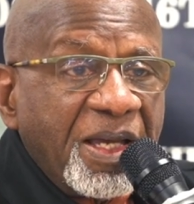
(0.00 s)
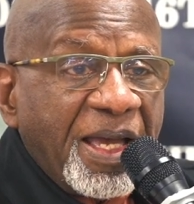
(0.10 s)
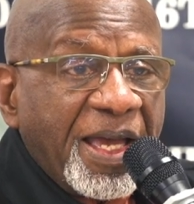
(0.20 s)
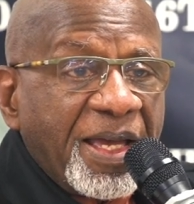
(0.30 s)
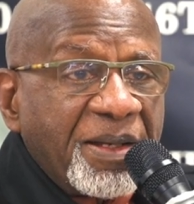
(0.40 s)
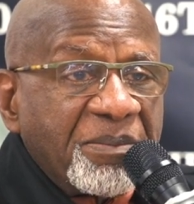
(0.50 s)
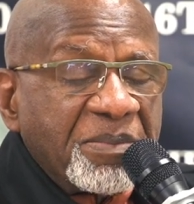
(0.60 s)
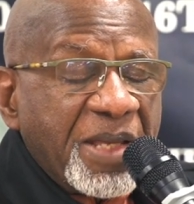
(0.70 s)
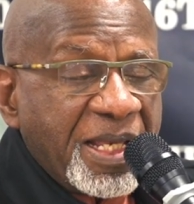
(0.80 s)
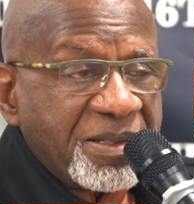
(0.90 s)

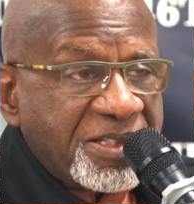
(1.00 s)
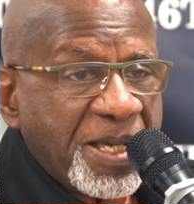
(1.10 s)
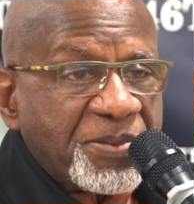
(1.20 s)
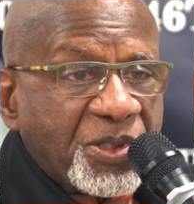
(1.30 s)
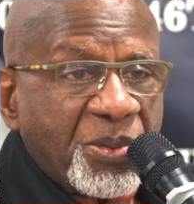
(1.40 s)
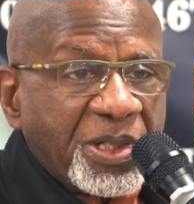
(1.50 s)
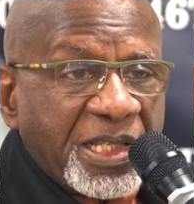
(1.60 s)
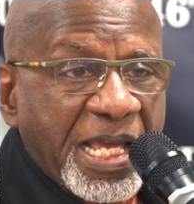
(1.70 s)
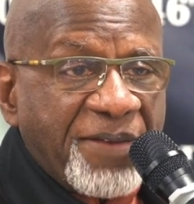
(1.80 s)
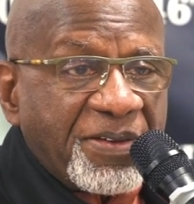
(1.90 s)
And
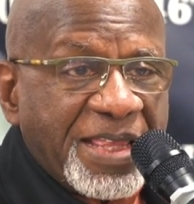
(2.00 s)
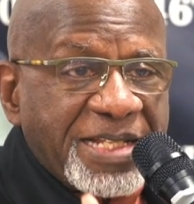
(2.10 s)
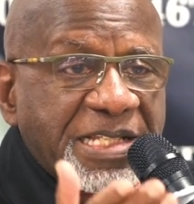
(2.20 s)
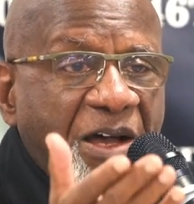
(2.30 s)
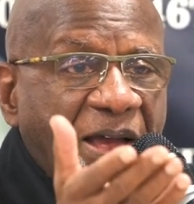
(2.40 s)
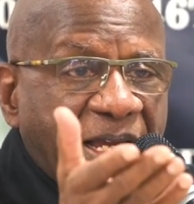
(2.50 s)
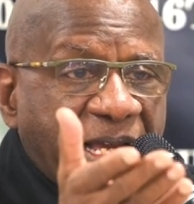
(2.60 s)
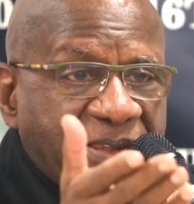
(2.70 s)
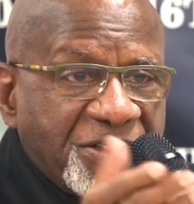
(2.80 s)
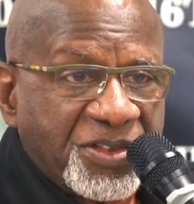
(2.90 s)
subsequently after, that's how I
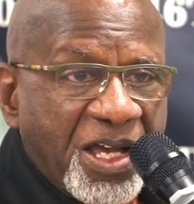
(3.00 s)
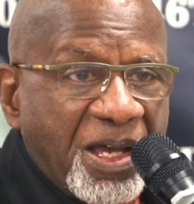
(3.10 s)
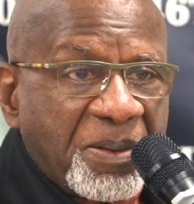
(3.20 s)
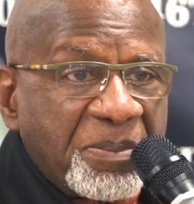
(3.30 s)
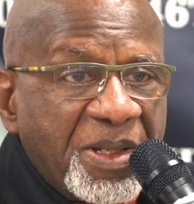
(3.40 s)
got the job.